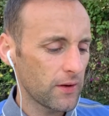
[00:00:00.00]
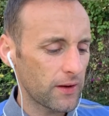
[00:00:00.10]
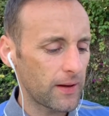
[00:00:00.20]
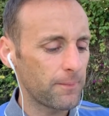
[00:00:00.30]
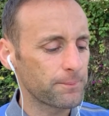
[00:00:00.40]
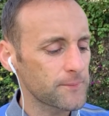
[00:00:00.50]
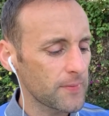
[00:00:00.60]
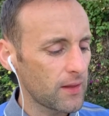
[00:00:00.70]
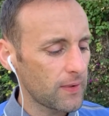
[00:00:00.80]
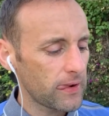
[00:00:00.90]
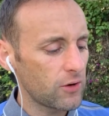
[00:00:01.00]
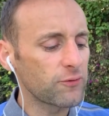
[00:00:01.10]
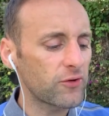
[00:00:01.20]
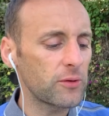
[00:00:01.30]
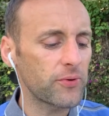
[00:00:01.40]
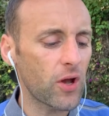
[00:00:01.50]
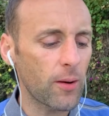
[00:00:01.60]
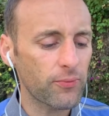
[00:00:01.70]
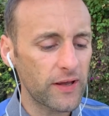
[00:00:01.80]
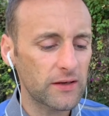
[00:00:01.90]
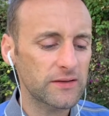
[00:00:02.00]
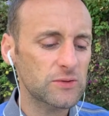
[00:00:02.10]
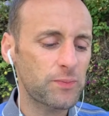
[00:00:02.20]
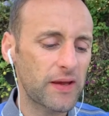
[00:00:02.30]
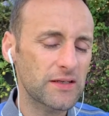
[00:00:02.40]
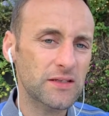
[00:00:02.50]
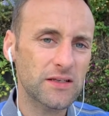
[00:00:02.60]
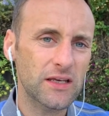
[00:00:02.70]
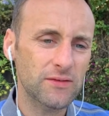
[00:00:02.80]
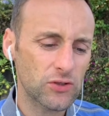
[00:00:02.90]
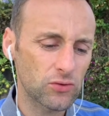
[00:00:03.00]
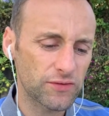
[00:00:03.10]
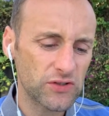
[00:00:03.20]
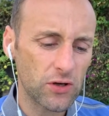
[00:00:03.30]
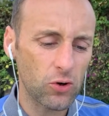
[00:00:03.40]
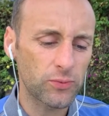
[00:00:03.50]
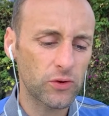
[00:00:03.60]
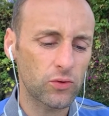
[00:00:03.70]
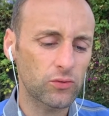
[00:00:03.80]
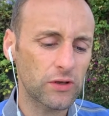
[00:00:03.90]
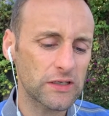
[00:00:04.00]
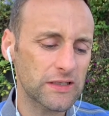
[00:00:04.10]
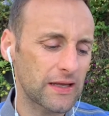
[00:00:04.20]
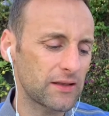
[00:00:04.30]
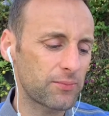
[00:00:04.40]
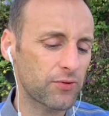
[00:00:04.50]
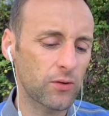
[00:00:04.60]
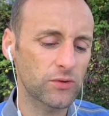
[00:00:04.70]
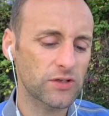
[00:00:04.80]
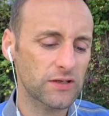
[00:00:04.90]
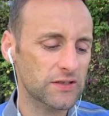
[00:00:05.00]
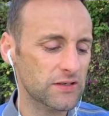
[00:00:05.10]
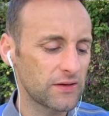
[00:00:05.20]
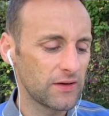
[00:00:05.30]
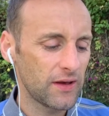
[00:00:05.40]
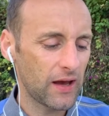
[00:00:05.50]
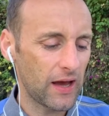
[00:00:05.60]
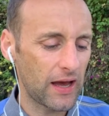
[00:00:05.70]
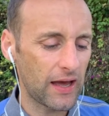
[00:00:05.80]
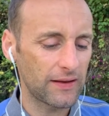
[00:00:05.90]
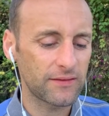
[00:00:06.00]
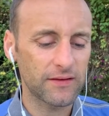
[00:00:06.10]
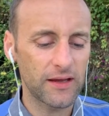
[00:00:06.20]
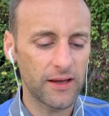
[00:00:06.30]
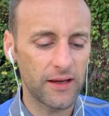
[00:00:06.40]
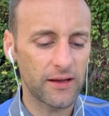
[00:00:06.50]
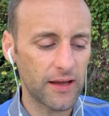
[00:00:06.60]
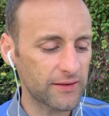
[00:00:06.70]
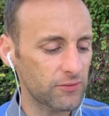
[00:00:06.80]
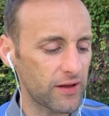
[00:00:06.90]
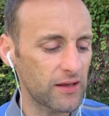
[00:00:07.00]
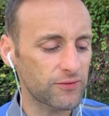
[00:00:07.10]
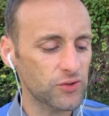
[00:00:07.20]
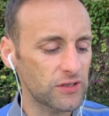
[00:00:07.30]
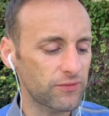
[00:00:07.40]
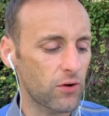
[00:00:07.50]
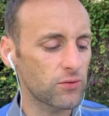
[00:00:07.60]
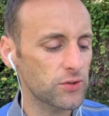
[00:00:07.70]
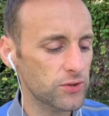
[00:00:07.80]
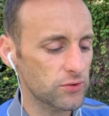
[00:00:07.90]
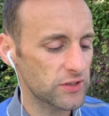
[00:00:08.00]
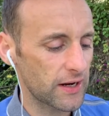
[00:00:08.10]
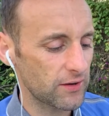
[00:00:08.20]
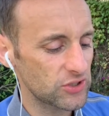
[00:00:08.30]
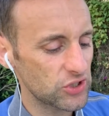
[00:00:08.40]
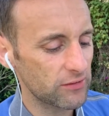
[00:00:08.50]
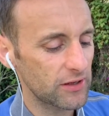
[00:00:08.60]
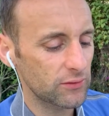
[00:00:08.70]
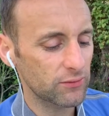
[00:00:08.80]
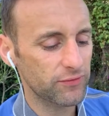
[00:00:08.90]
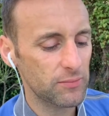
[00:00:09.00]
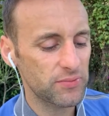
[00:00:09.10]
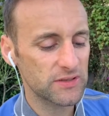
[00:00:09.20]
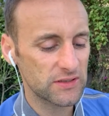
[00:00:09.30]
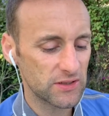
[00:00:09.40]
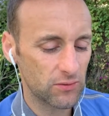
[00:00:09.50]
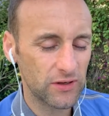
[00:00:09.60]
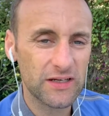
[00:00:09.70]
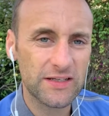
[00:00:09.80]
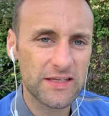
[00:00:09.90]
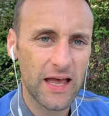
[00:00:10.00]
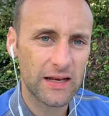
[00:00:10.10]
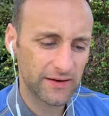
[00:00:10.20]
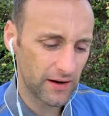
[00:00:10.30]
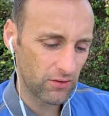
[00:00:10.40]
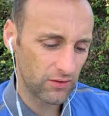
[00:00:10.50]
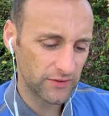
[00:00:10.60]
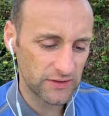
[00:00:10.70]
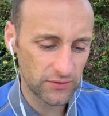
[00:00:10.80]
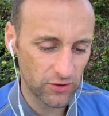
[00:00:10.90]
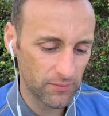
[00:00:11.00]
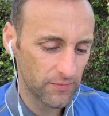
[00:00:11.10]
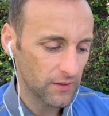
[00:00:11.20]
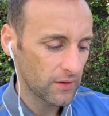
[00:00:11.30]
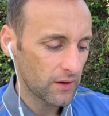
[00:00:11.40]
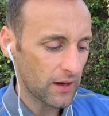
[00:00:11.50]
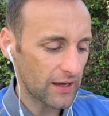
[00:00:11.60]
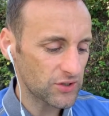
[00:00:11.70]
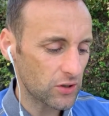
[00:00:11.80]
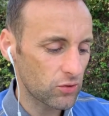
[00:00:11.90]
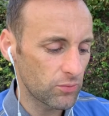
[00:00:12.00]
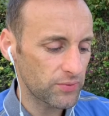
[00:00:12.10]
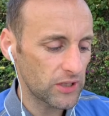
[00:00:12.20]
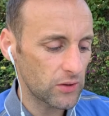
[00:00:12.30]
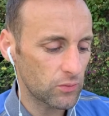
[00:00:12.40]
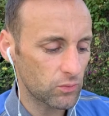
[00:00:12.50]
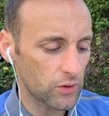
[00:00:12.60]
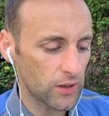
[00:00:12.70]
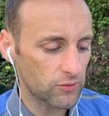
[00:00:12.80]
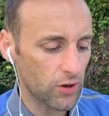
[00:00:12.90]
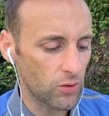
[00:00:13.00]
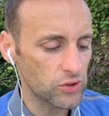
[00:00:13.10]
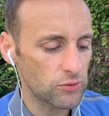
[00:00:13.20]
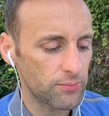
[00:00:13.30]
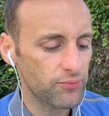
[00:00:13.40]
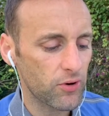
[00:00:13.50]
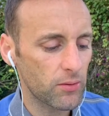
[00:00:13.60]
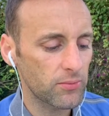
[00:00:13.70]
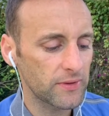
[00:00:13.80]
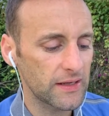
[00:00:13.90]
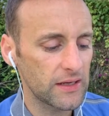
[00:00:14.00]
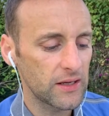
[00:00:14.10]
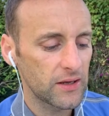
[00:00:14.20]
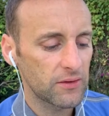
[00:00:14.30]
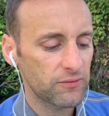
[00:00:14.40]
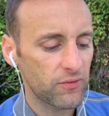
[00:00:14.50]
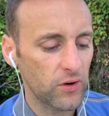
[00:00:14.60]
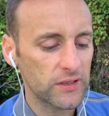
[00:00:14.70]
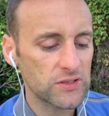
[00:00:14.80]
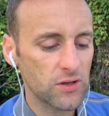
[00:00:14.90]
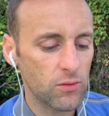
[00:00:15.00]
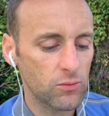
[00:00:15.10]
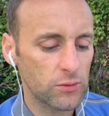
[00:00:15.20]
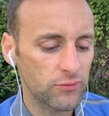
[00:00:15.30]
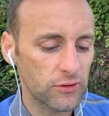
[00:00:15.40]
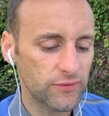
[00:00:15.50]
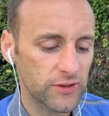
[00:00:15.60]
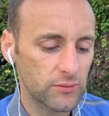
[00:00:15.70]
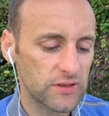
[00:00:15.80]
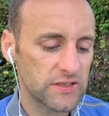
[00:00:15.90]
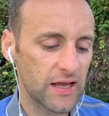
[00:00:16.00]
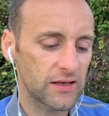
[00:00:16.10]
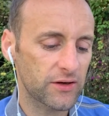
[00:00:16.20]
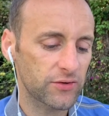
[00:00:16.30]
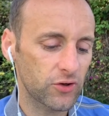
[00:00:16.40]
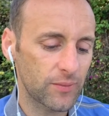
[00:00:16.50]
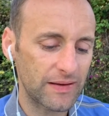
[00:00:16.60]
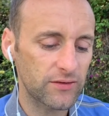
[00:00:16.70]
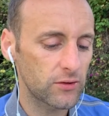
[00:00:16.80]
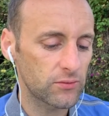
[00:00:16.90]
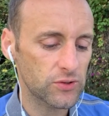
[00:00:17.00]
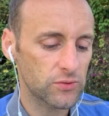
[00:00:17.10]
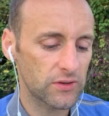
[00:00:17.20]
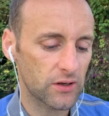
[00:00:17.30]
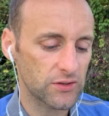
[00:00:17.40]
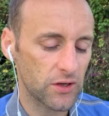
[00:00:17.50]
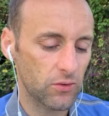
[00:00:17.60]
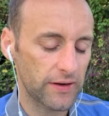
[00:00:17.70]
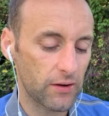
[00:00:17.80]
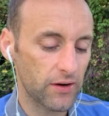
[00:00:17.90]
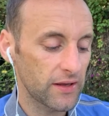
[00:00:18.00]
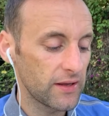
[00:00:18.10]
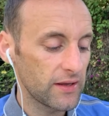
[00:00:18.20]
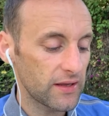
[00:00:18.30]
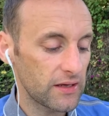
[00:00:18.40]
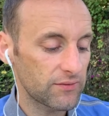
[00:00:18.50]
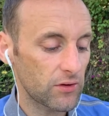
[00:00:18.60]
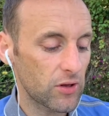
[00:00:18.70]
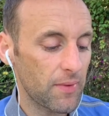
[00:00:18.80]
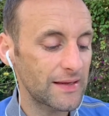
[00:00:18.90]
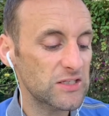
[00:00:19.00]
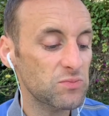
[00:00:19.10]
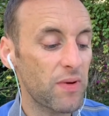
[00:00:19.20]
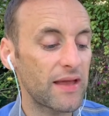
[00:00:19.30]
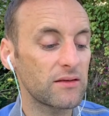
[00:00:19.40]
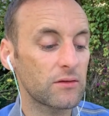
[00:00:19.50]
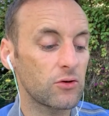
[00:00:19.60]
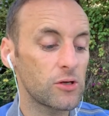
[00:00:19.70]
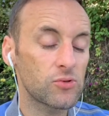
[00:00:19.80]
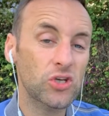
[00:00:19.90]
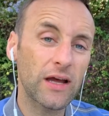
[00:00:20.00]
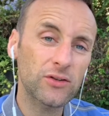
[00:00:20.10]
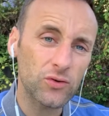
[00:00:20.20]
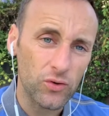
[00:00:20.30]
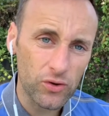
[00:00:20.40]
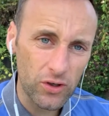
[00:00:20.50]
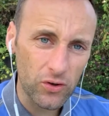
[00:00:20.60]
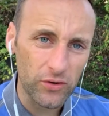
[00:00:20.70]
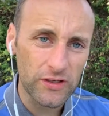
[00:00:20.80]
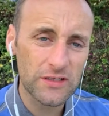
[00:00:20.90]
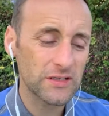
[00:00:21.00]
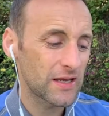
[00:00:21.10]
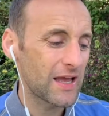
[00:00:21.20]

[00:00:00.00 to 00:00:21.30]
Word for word: I find by operating on this basis, it gives enough scope to understand the process, and at the rate of 300 to 400 euros an hour, it's generally enough for a business owner to sell an hour of his time. As your company grows, you will probably find it's not worthwhile for you to sell your time at 200 quid or so an hour, even though you may spend time chatting to other guys